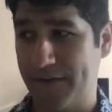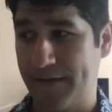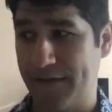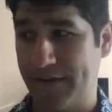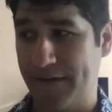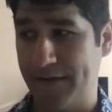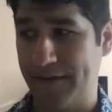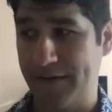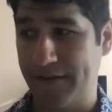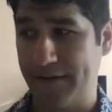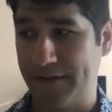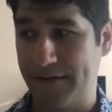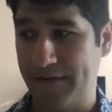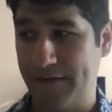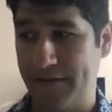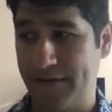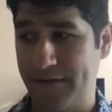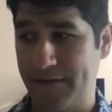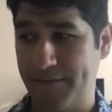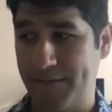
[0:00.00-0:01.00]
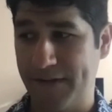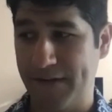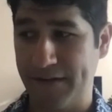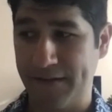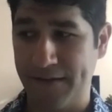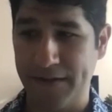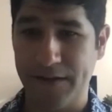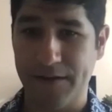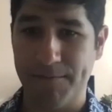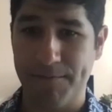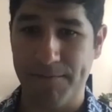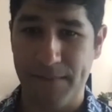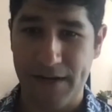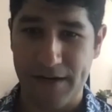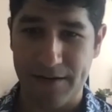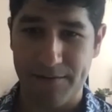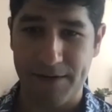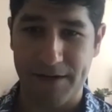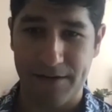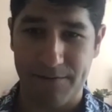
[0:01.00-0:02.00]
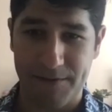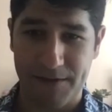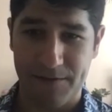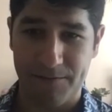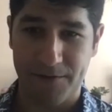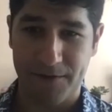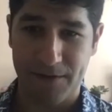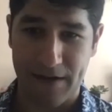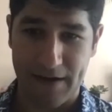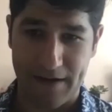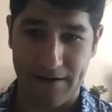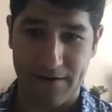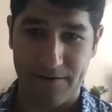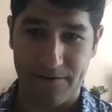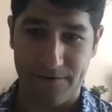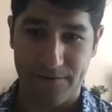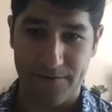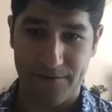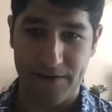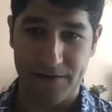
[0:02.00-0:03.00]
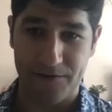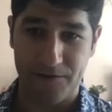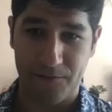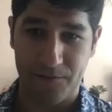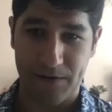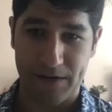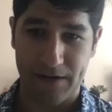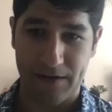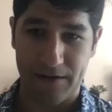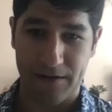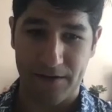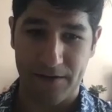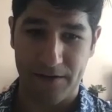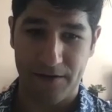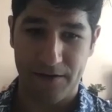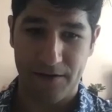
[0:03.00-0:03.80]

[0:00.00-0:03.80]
and um, that I think many, many people have as well.